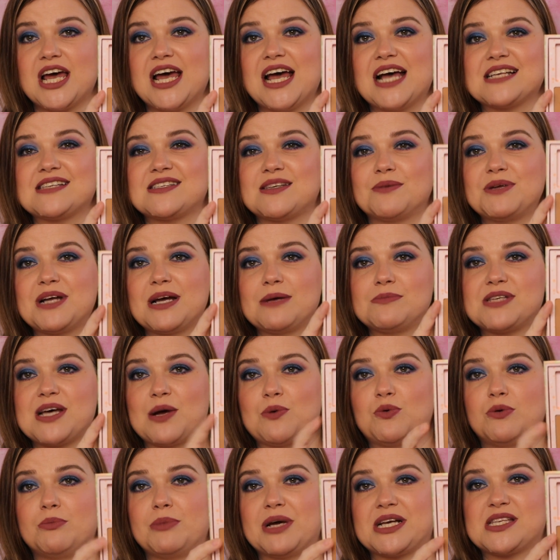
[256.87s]
Sometimes I
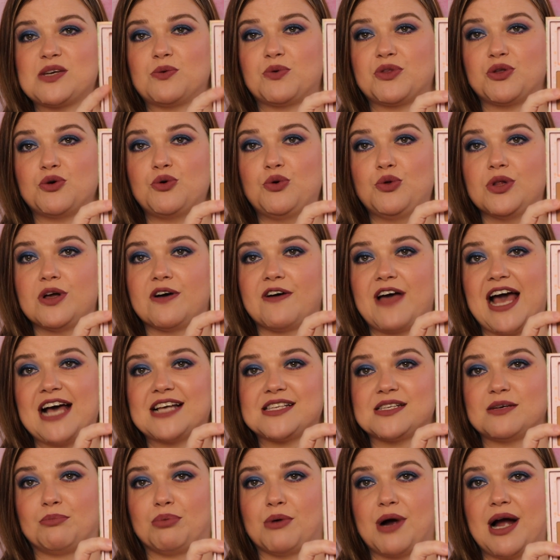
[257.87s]
will mix it with the hula as
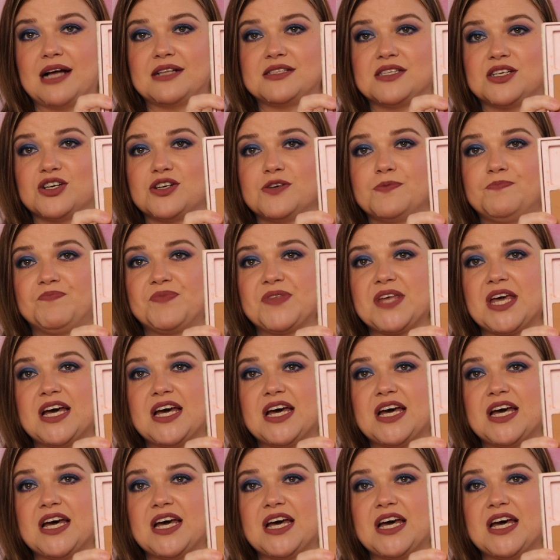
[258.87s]
a bronzer.